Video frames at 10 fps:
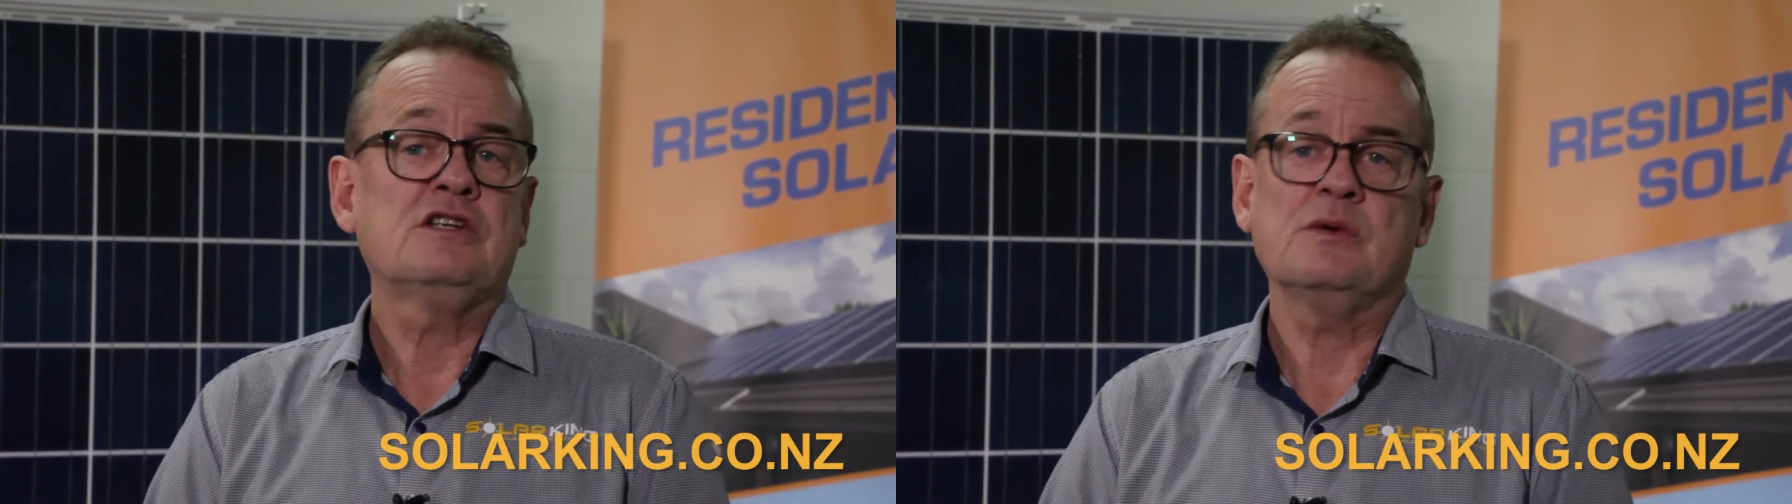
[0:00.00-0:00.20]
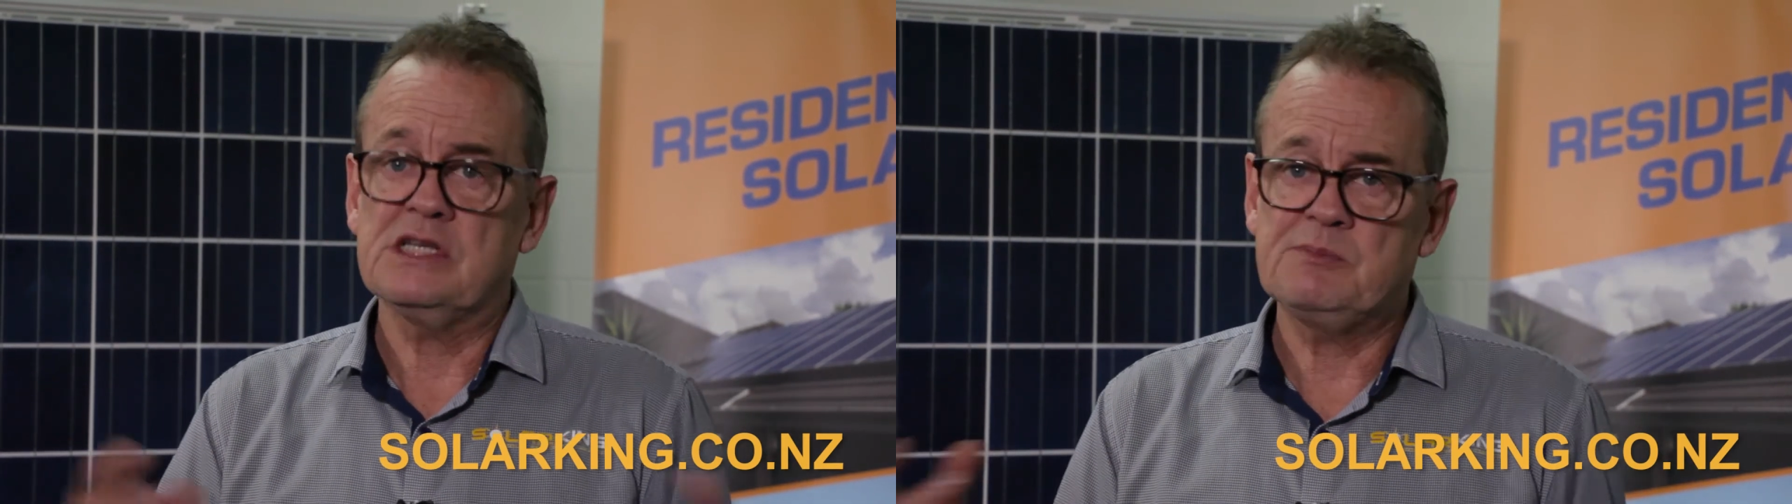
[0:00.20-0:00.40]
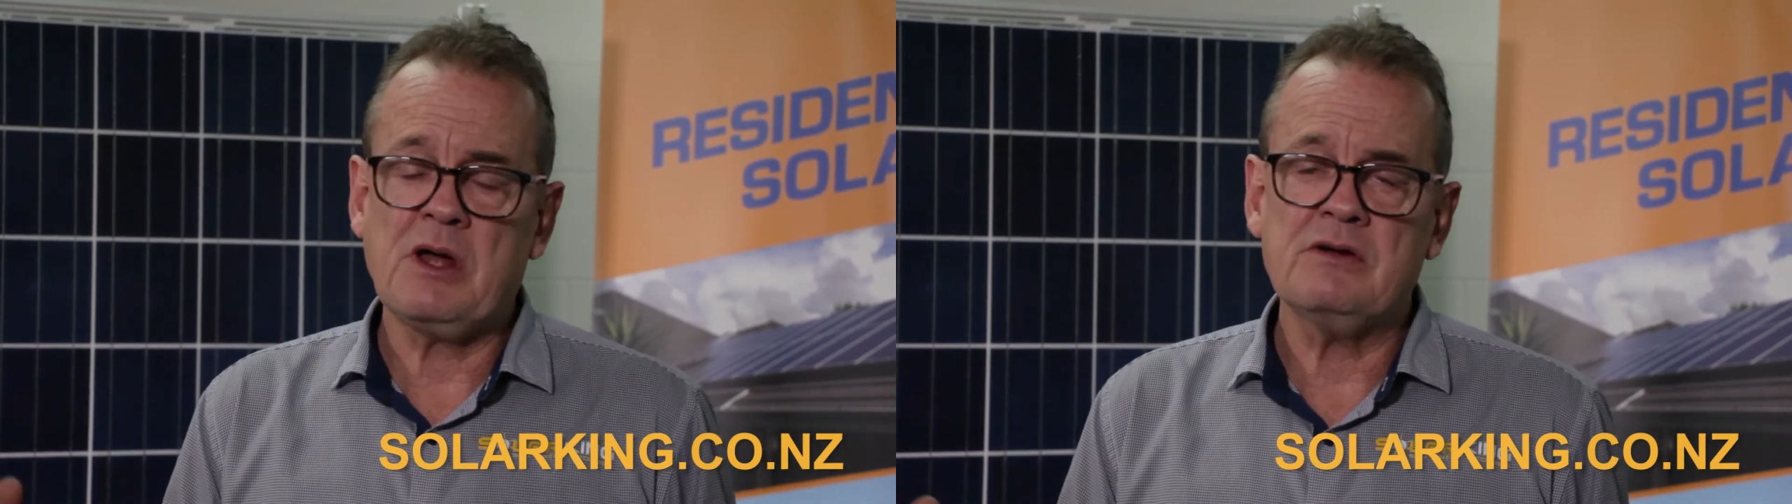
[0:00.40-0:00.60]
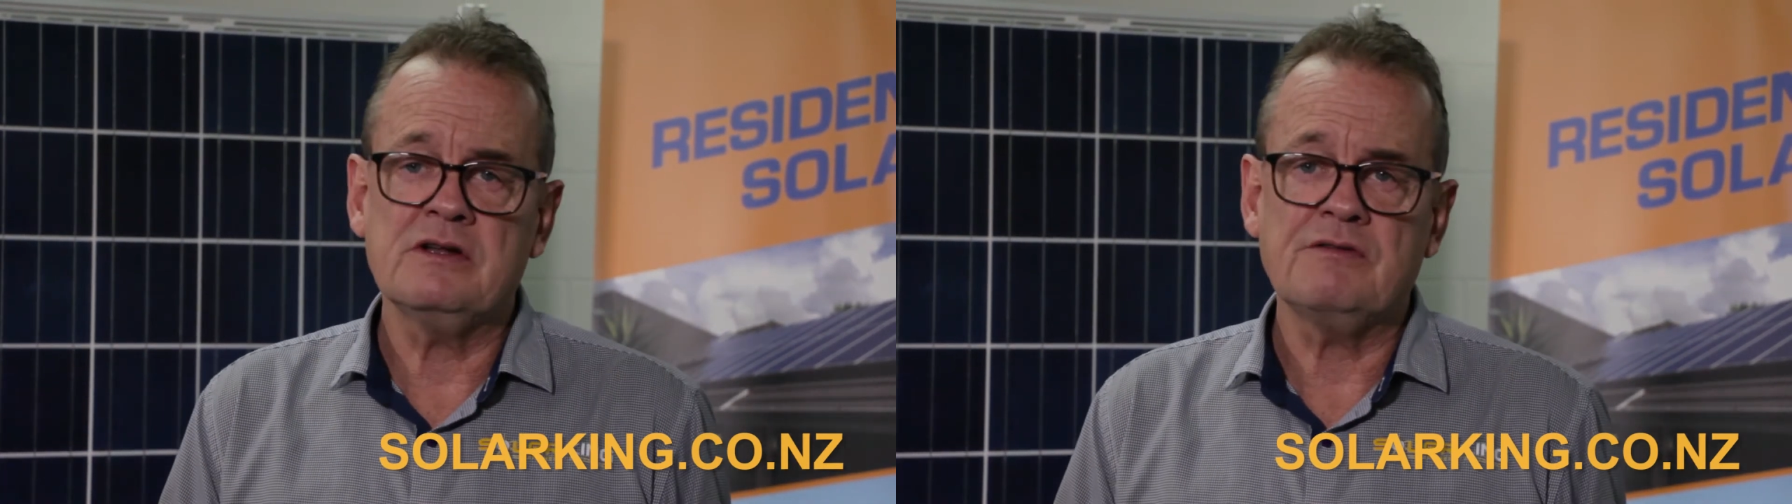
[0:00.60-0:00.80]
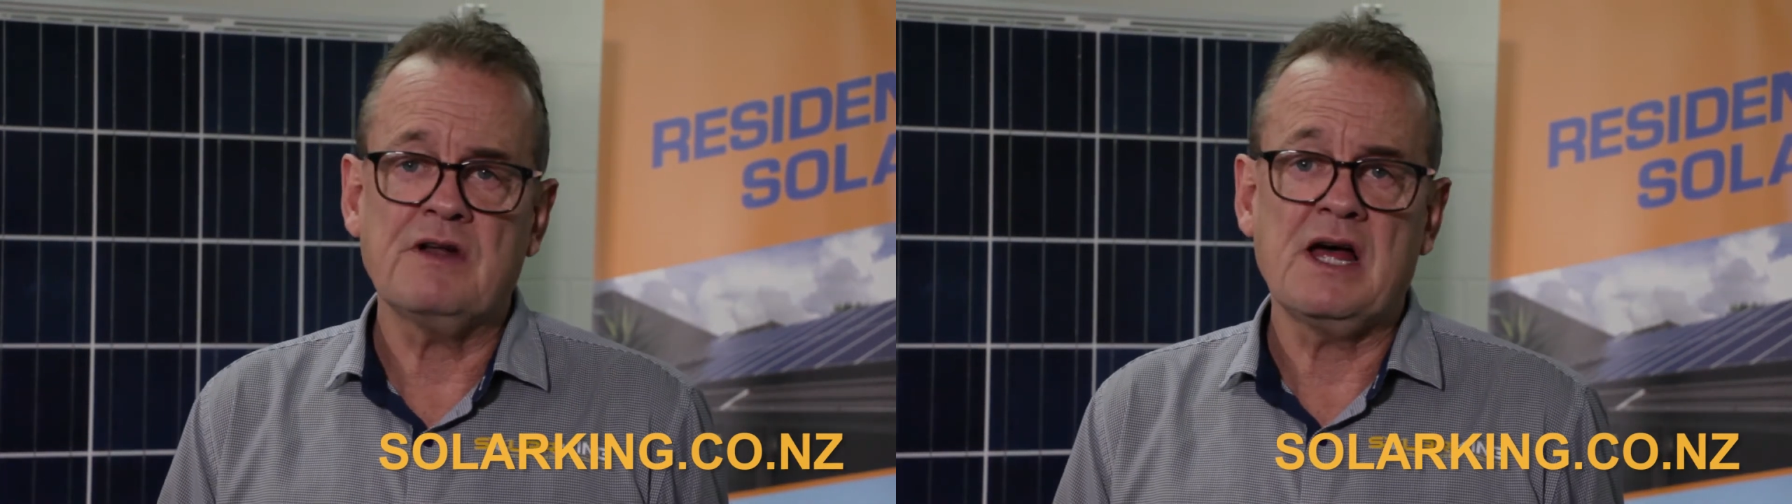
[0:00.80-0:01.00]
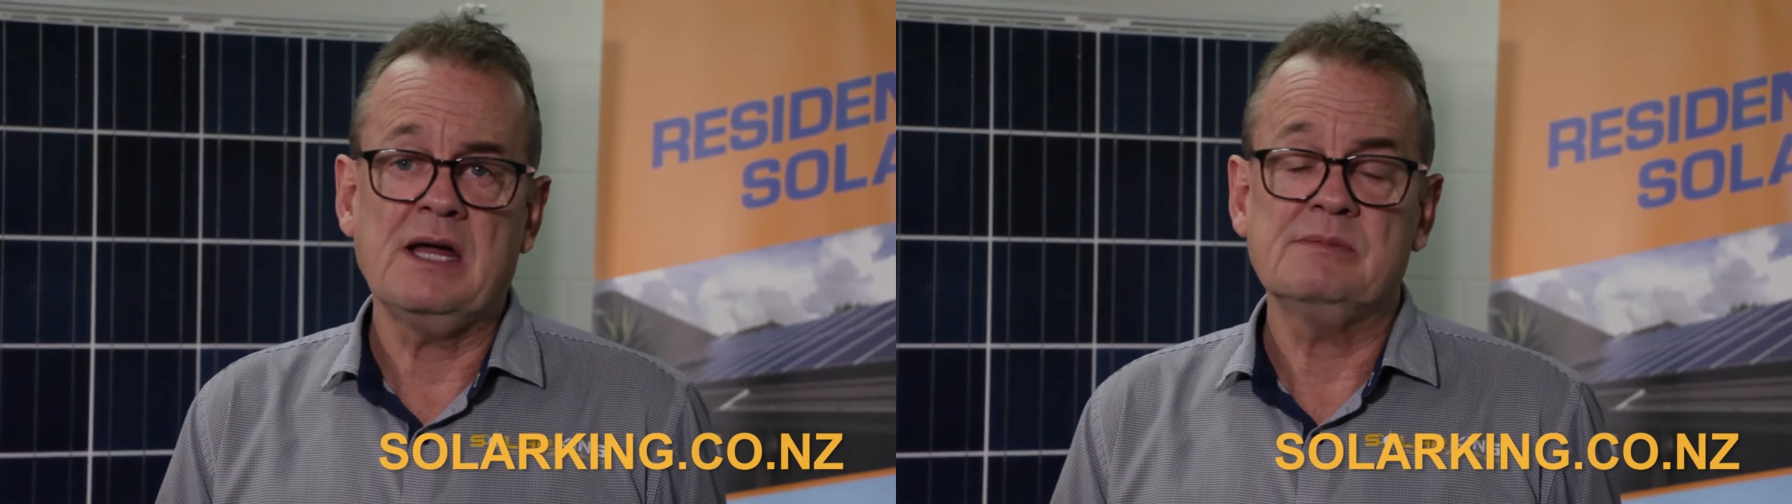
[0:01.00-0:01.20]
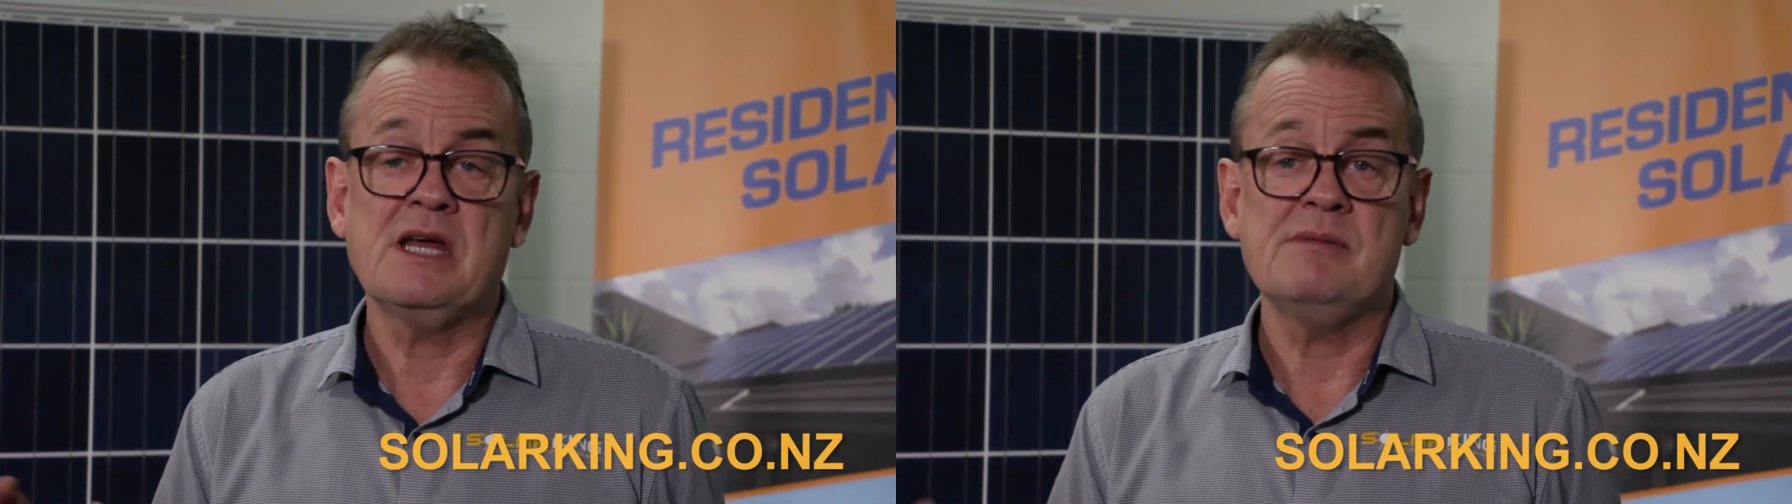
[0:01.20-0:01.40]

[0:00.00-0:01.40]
to explode into flames